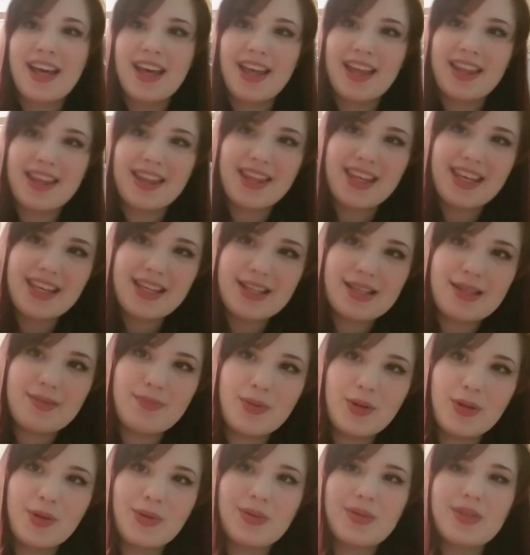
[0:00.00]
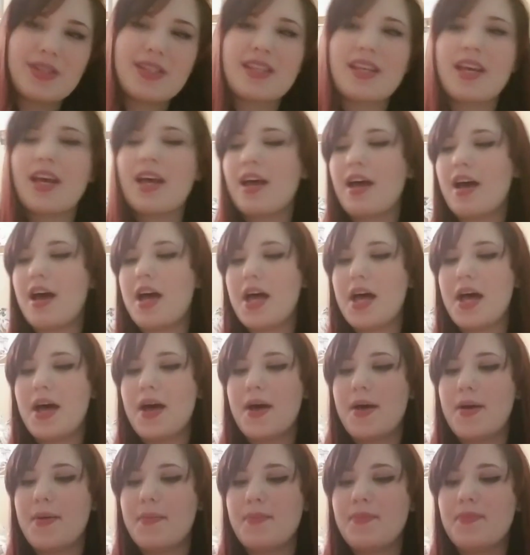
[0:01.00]
these boots.
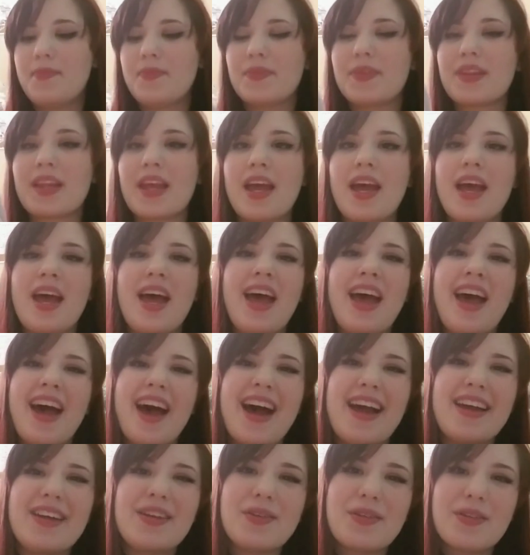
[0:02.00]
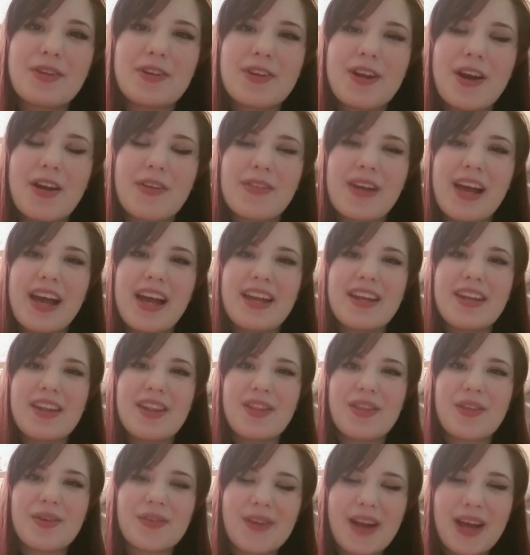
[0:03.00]
I know they're not red.
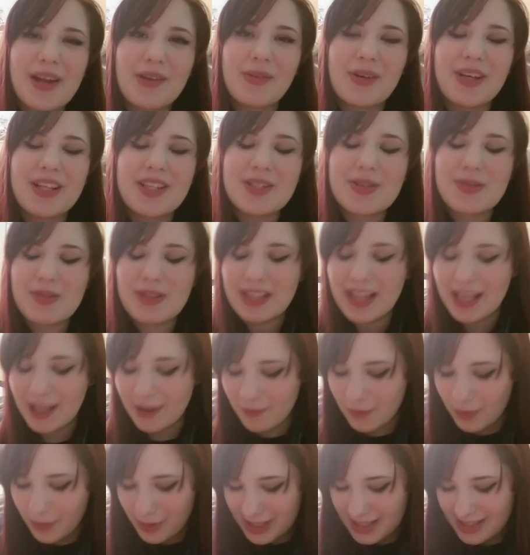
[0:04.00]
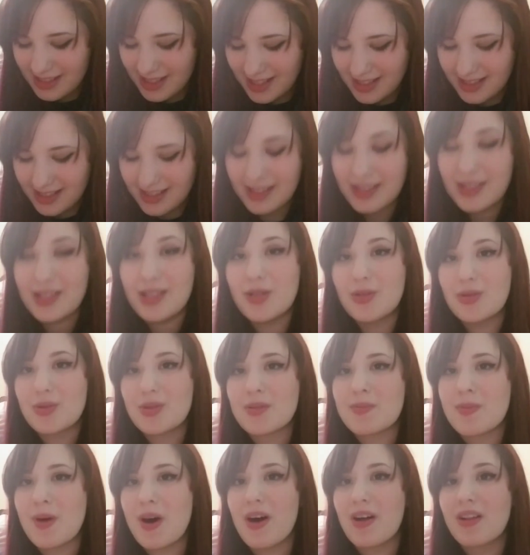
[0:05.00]
The red ones were like 4 sizes too
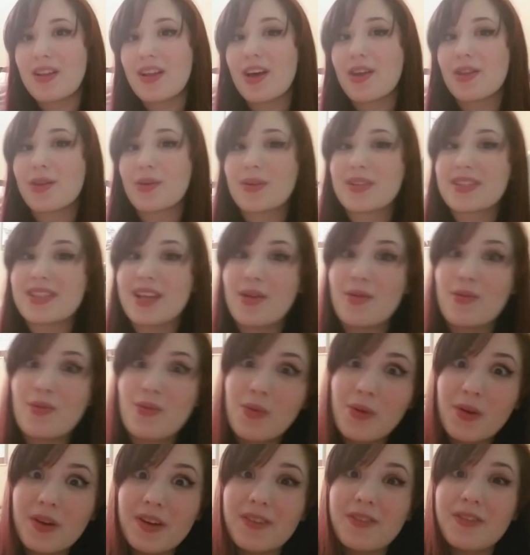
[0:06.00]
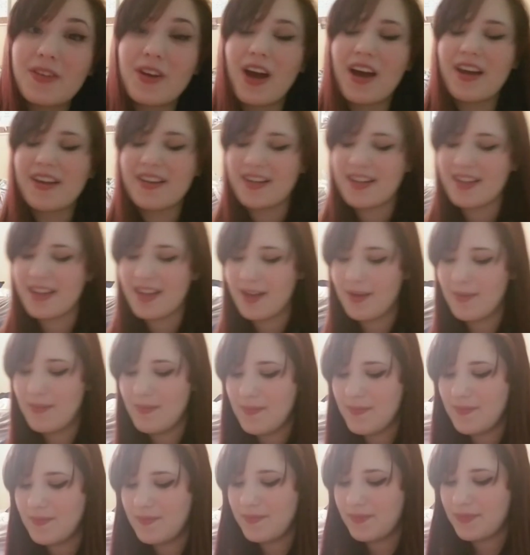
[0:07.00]
small, otherwise I would have gotten them,
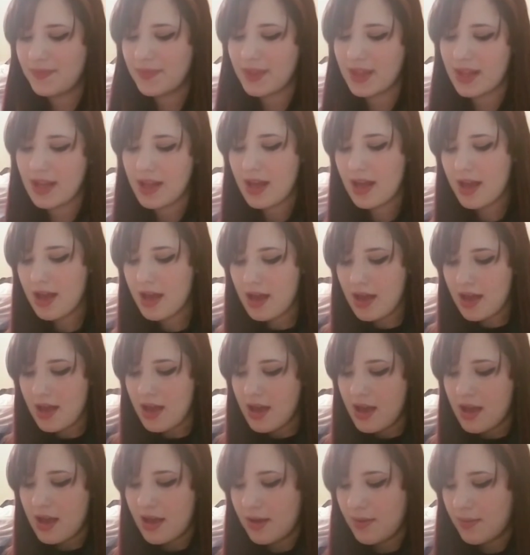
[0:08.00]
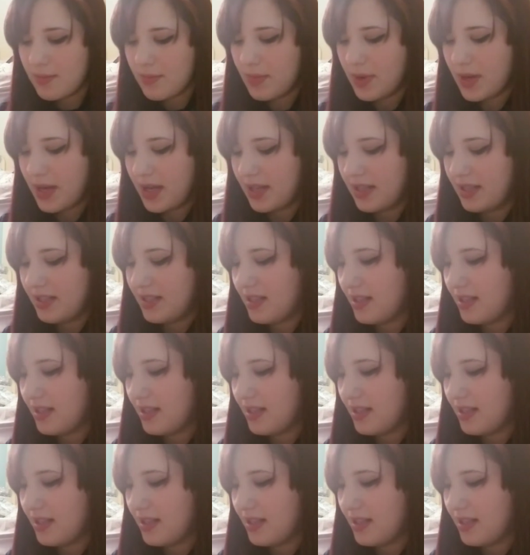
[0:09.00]
but